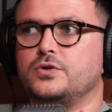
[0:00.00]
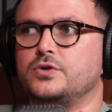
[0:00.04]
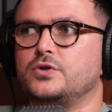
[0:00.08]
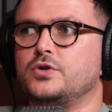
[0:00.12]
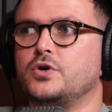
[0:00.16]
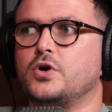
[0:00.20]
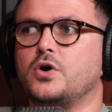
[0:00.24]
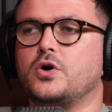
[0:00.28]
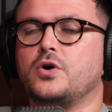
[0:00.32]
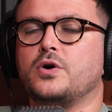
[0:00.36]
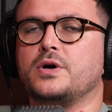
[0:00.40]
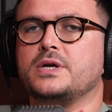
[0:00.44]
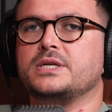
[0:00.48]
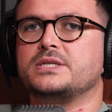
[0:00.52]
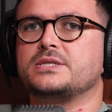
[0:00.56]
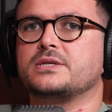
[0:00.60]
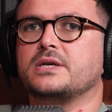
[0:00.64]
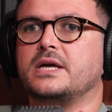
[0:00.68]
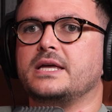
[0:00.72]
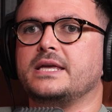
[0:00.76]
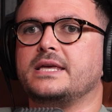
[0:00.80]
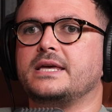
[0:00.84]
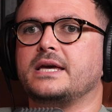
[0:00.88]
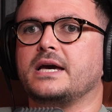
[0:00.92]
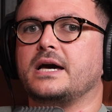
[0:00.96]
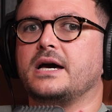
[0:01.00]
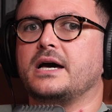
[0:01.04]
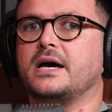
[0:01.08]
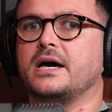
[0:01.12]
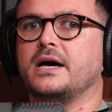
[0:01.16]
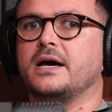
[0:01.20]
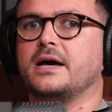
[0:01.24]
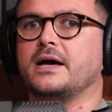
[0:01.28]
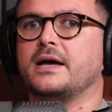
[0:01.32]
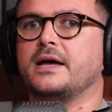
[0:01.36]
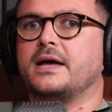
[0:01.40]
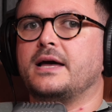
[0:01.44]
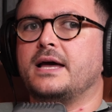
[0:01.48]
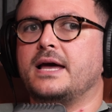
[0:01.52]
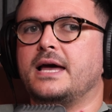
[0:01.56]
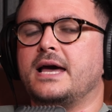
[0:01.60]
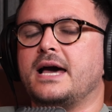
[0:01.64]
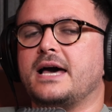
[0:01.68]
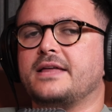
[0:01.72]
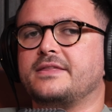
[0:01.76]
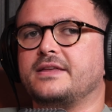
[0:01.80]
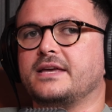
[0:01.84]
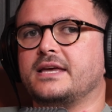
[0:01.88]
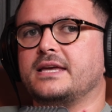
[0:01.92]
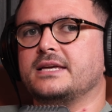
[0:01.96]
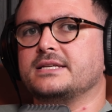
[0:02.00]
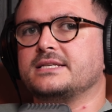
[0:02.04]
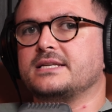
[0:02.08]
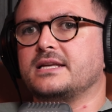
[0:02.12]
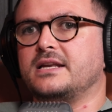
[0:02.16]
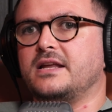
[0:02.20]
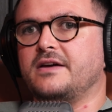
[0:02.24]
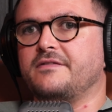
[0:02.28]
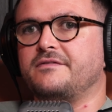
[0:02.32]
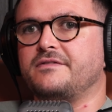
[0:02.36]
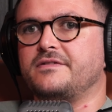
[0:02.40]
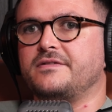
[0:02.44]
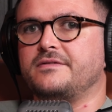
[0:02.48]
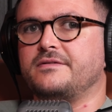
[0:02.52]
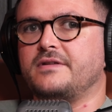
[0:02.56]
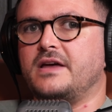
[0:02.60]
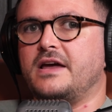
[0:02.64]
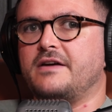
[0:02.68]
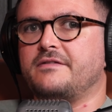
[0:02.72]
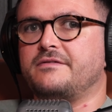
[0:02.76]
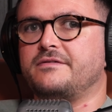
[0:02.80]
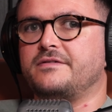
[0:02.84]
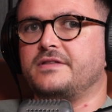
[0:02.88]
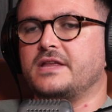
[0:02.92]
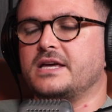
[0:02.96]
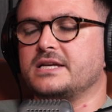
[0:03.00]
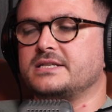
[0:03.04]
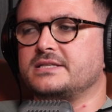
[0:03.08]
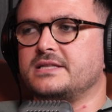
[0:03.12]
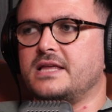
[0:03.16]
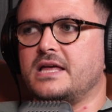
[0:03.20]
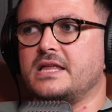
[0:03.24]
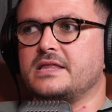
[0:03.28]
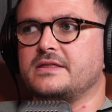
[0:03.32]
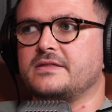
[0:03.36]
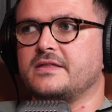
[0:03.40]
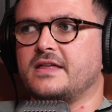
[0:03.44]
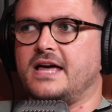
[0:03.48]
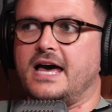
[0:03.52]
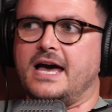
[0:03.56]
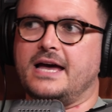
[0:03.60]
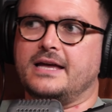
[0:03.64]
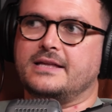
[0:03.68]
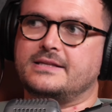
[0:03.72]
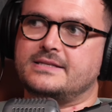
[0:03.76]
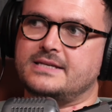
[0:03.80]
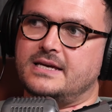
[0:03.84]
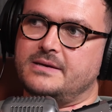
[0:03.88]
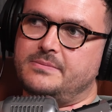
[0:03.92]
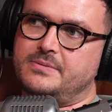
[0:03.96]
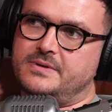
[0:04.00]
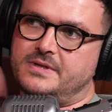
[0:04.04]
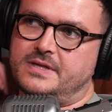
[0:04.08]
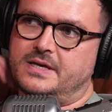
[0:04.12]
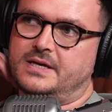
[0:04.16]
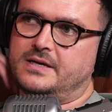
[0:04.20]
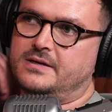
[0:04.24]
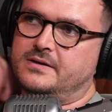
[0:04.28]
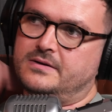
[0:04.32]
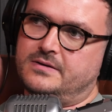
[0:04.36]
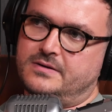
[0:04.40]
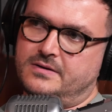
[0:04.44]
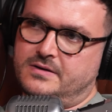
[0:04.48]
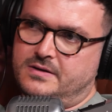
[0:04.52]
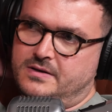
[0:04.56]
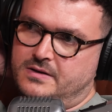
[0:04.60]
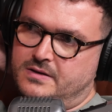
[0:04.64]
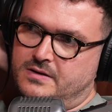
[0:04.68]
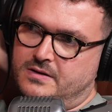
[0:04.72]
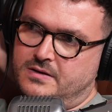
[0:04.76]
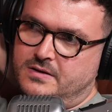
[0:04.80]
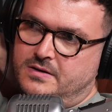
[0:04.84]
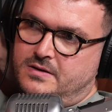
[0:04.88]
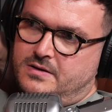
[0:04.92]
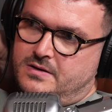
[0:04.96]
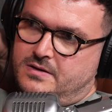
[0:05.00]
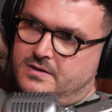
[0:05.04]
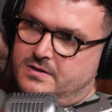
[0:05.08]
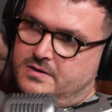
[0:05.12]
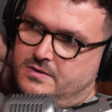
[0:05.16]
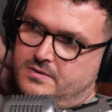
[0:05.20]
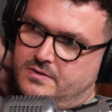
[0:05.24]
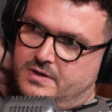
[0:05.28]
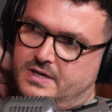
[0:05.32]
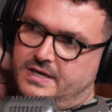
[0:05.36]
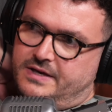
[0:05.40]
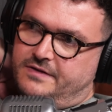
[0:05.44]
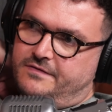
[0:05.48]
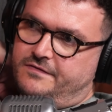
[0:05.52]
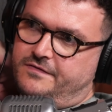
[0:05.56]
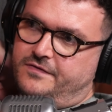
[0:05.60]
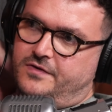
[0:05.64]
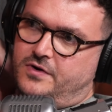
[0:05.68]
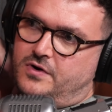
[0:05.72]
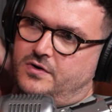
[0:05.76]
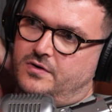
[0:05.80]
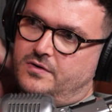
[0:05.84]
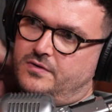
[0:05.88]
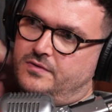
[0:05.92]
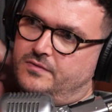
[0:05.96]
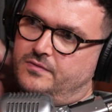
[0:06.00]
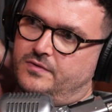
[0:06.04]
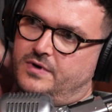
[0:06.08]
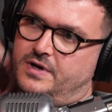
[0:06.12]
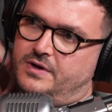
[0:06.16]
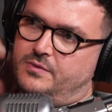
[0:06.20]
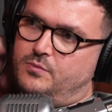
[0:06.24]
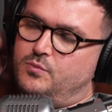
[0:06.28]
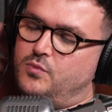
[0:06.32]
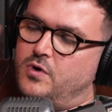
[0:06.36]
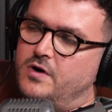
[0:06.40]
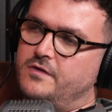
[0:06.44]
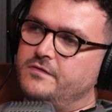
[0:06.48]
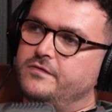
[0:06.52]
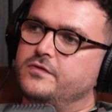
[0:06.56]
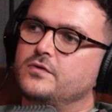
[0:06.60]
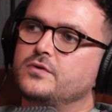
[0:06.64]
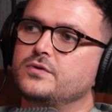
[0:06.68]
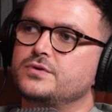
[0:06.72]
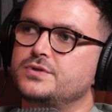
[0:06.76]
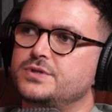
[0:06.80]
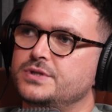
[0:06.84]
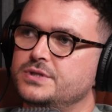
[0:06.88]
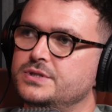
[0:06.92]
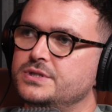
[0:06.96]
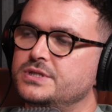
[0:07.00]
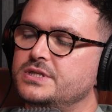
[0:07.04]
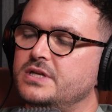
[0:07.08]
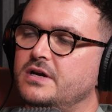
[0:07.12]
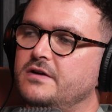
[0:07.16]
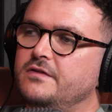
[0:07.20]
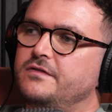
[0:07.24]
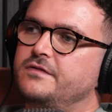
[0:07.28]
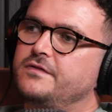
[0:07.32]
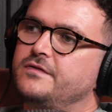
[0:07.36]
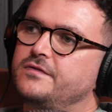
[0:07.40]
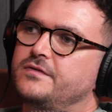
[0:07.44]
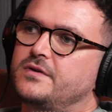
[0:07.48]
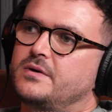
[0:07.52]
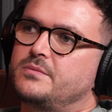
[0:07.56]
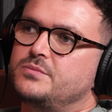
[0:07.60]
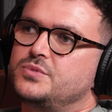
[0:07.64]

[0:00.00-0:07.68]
No, it's like I think it's an if this then that type of thing, like for like workflows and stuff.